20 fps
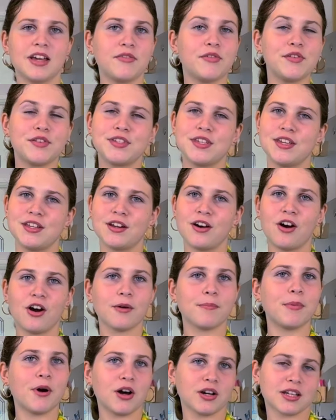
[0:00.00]
seen our
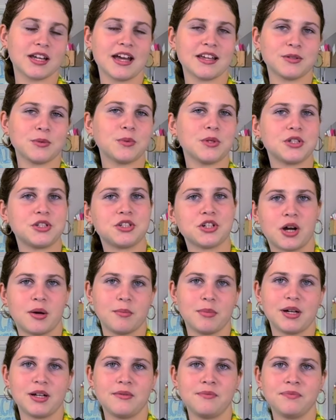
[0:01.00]
podcast with
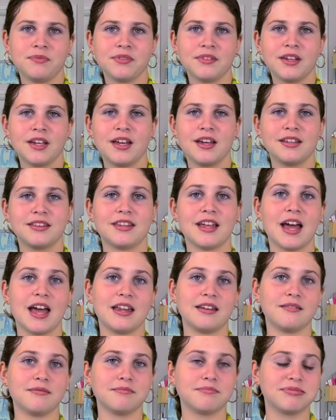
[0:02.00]
Jamba, then
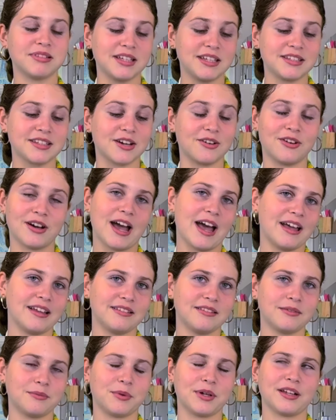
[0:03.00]
please go ahead.
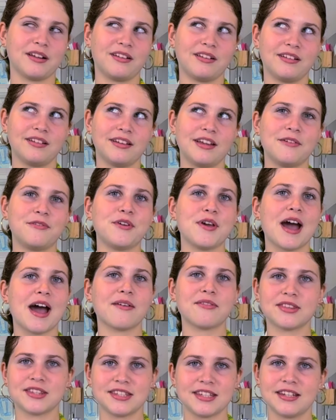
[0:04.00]
Well, if you
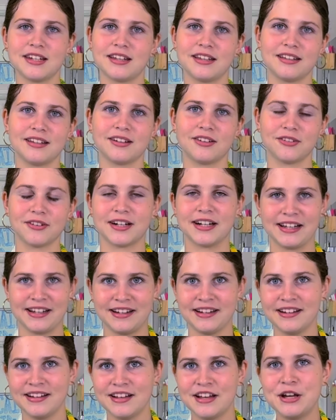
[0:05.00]
haven't seen it already,
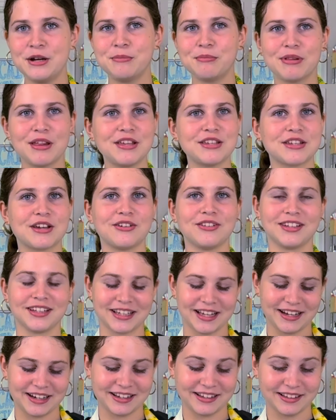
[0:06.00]
please go look
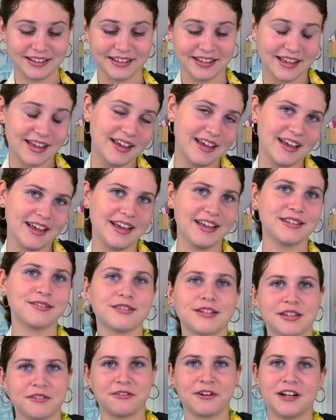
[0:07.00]
at it. It's
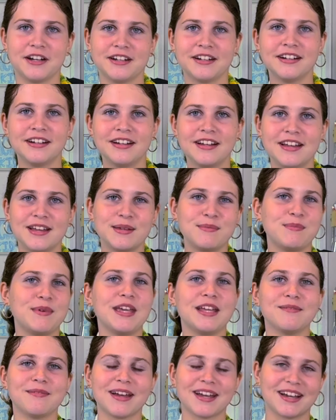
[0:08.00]
really fun. Me
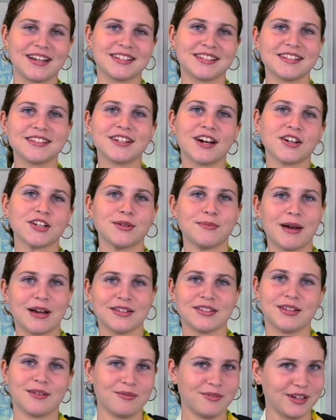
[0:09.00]
and my cousin talked about
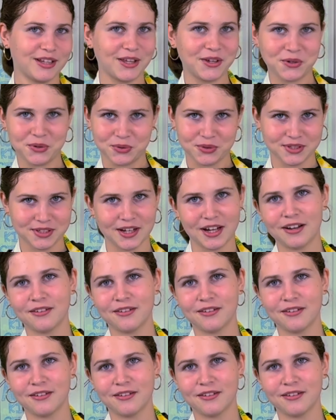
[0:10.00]
some really cool stuff.